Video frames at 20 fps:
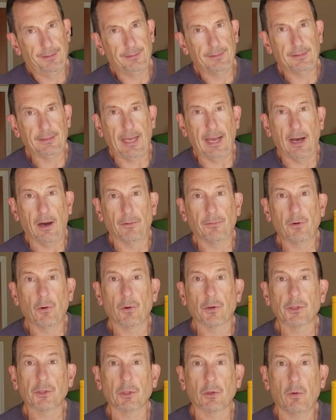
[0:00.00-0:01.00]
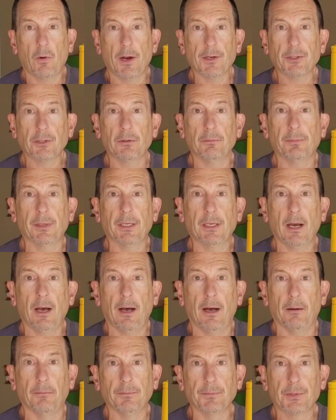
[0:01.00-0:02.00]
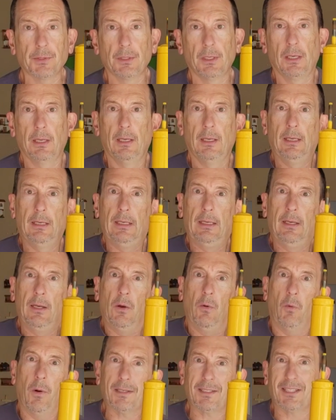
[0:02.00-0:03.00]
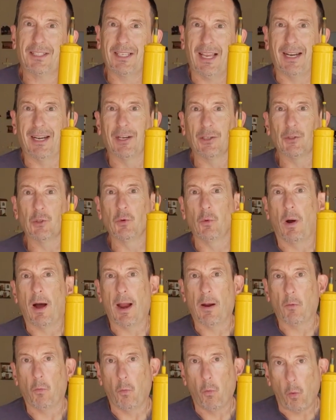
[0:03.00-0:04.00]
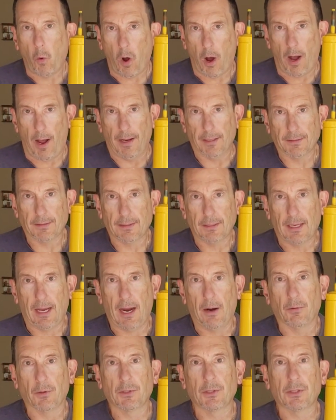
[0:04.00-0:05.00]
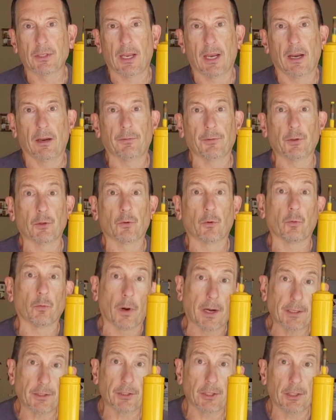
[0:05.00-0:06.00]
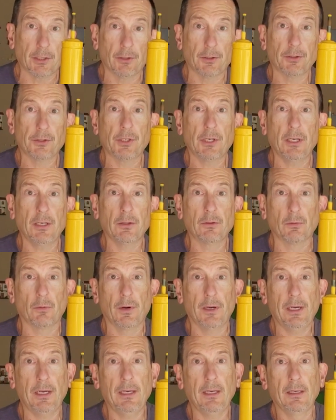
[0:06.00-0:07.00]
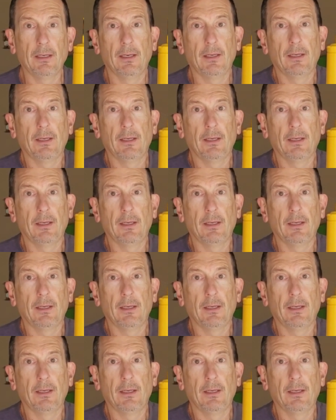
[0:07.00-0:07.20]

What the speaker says: Now, of course, the question becomes, what setting do I want? I would say if you're racing your Z3,